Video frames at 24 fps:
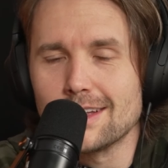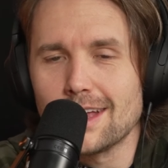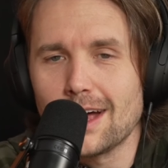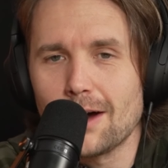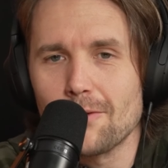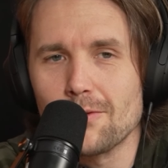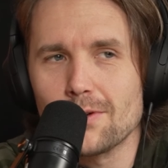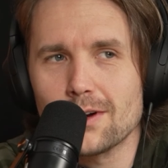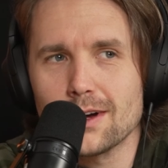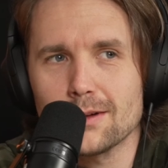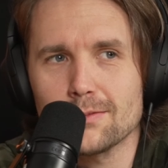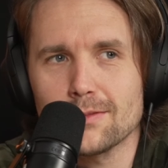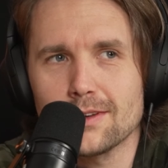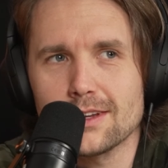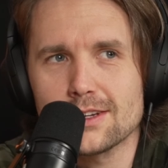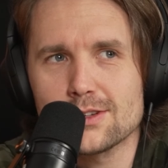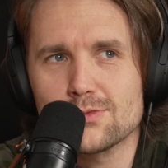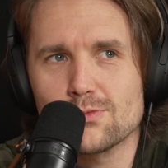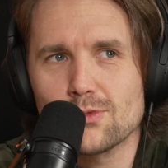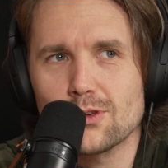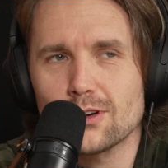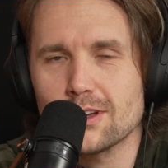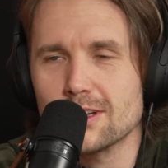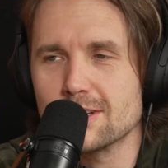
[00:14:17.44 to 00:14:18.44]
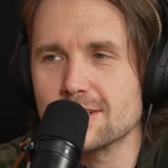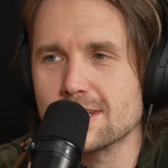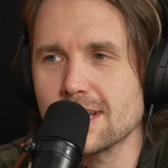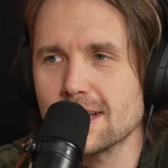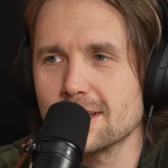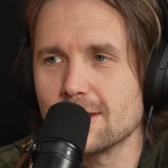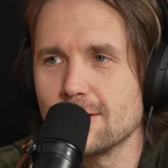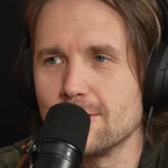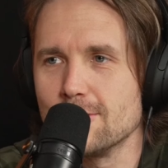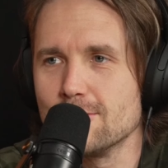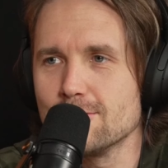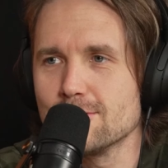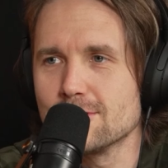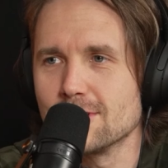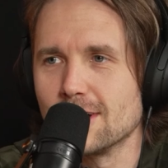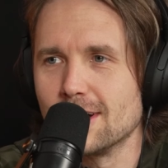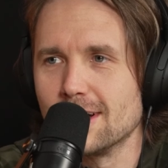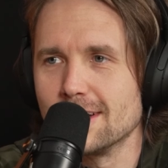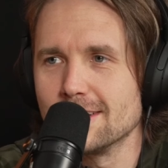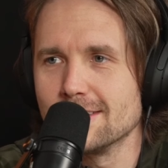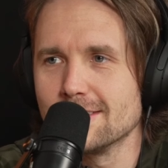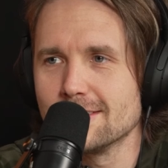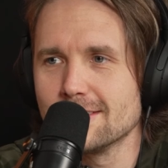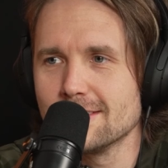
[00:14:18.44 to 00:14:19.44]
I woke up the next morning and just had the news
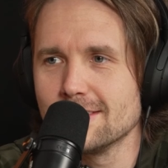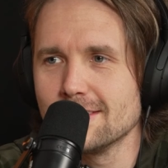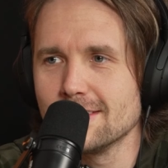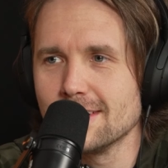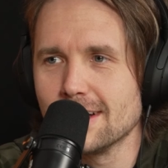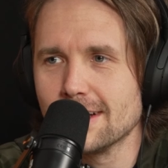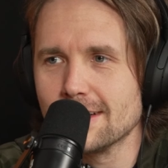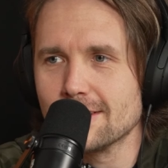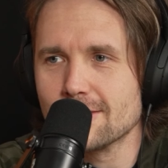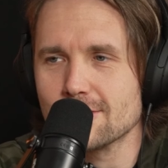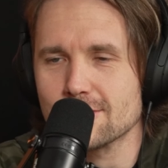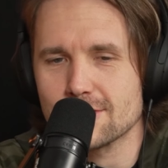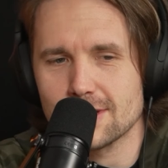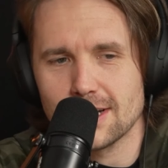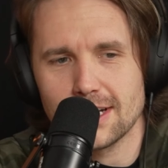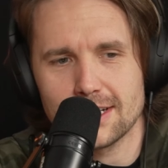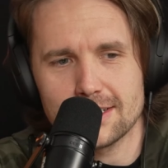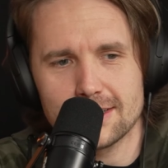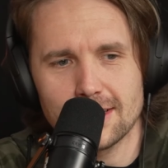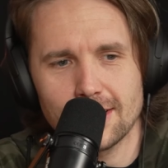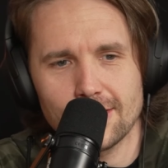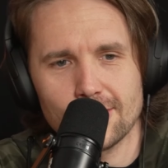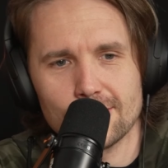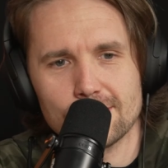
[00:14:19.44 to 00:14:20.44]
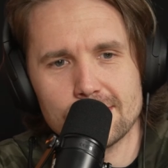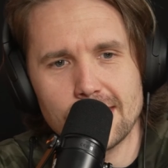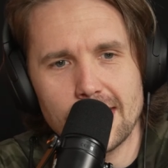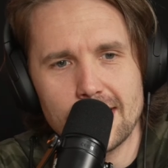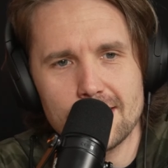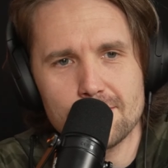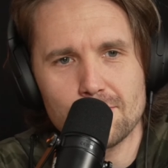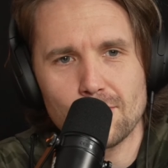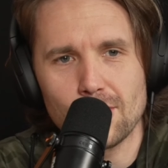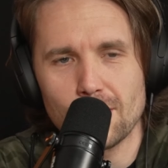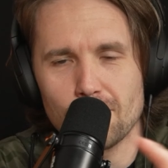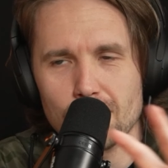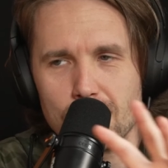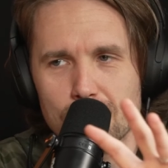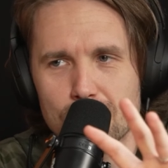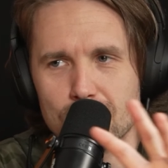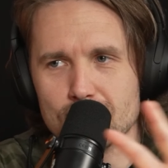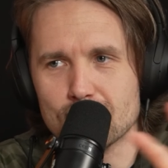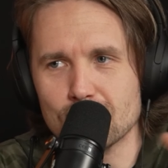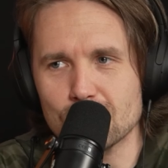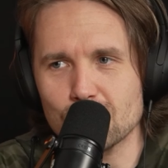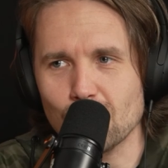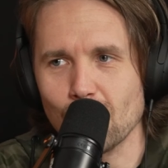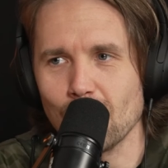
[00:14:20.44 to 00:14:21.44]
on, and there's like ticker tape where we
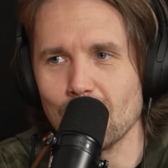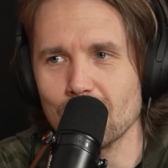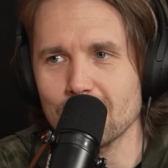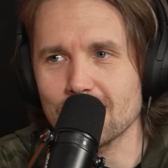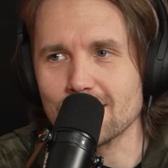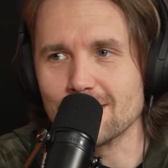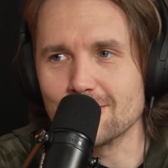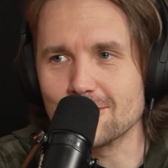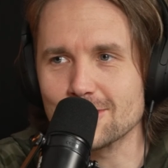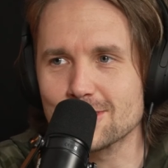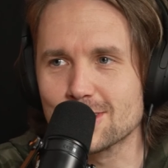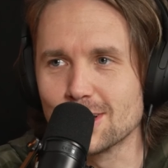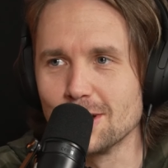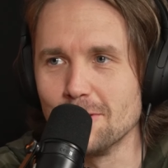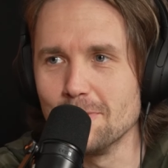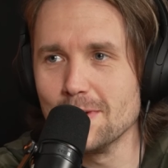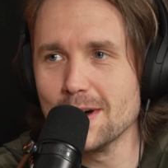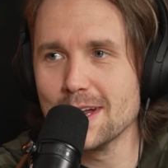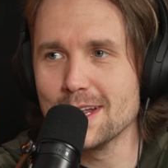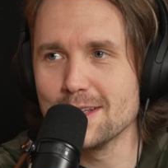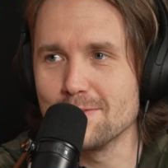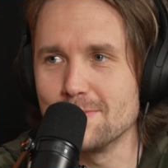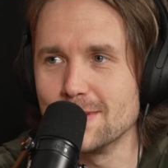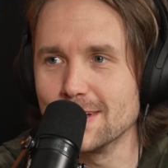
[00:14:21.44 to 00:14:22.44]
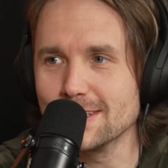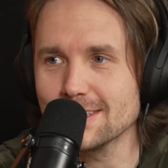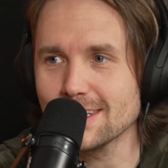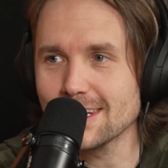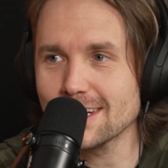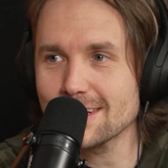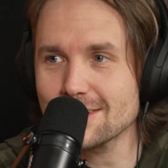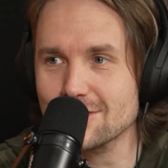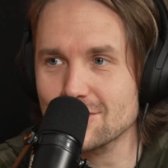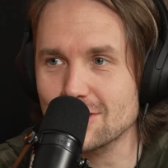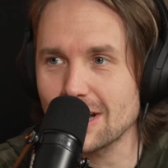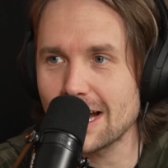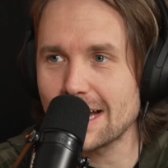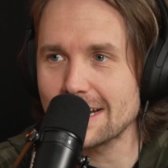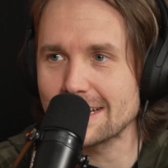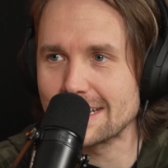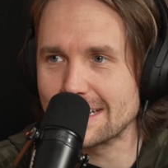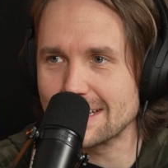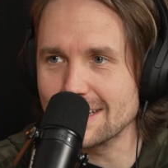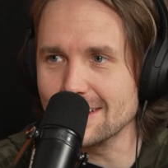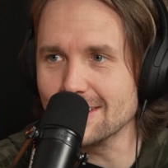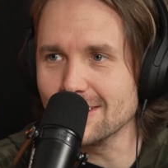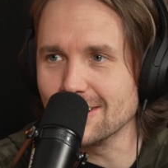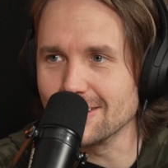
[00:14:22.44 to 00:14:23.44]
were just walking, where somebody had been like shot
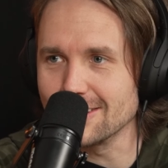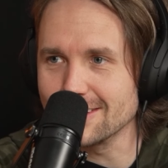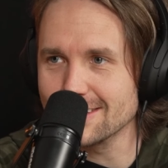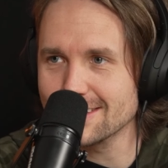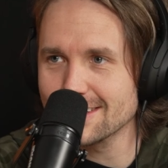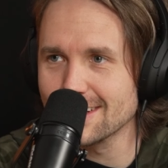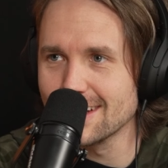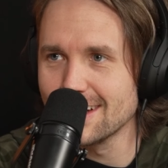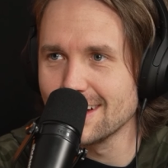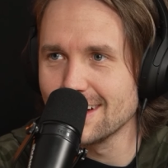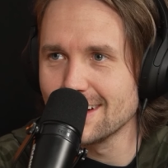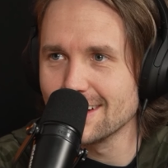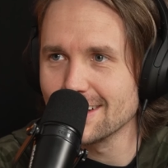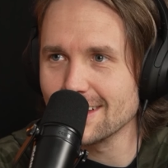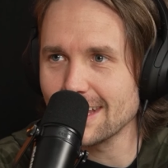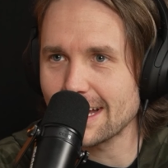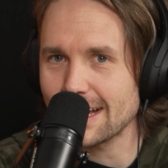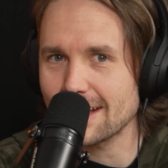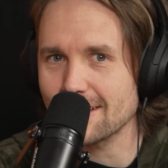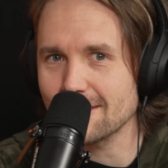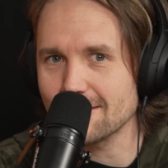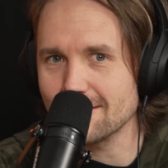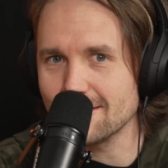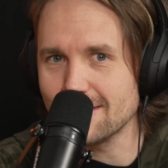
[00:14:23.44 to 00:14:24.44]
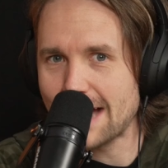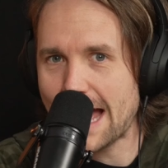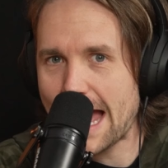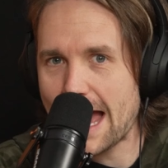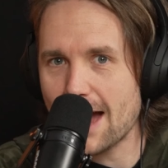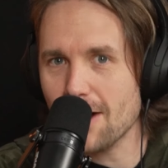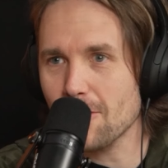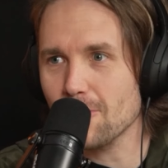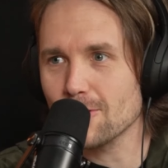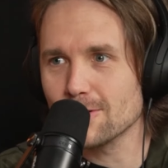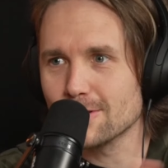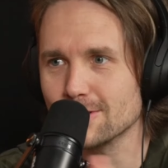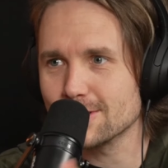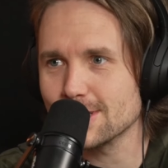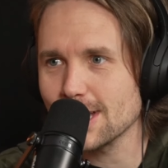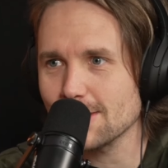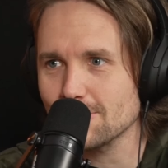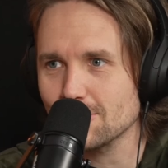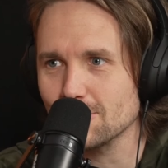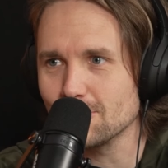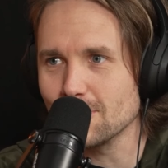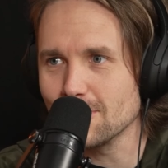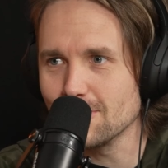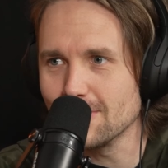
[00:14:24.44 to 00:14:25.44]
and killed, like hours
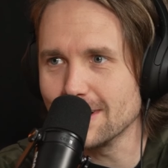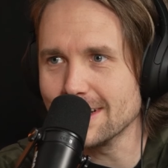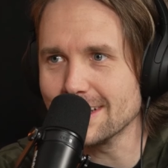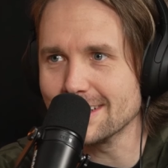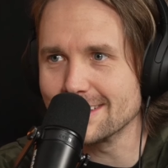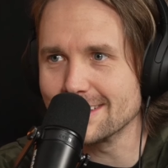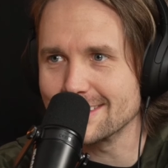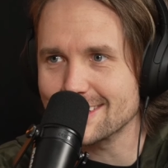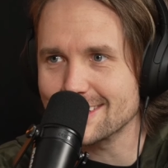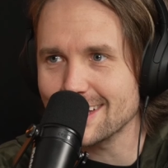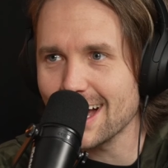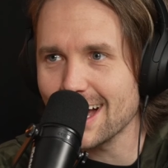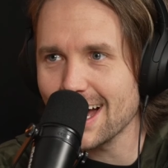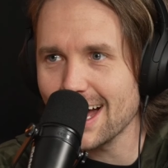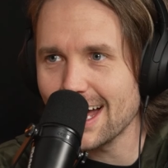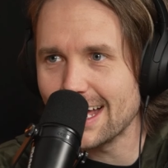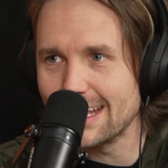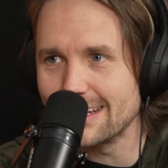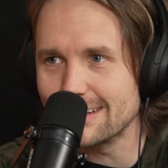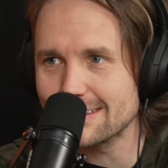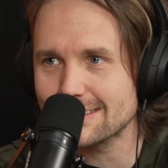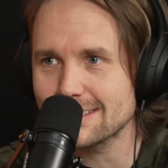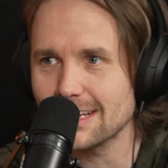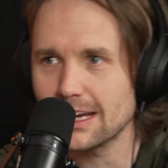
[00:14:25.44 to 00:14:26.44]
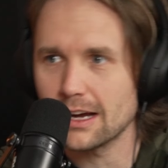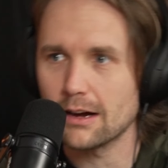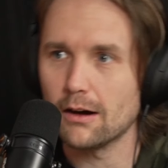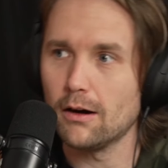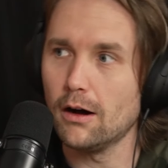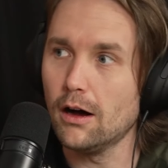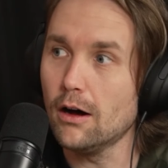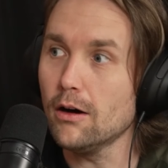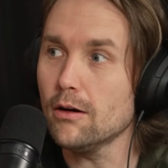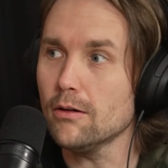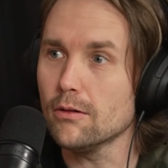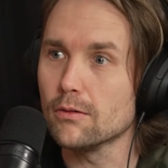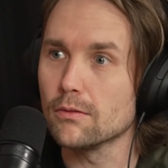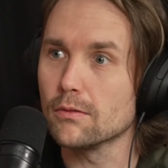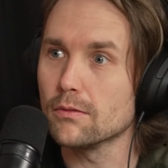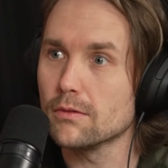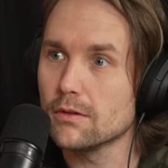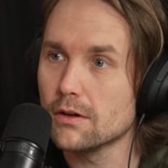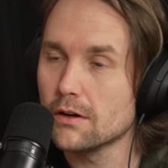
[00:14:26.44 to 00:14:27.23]
after we went inside. It was like, oh,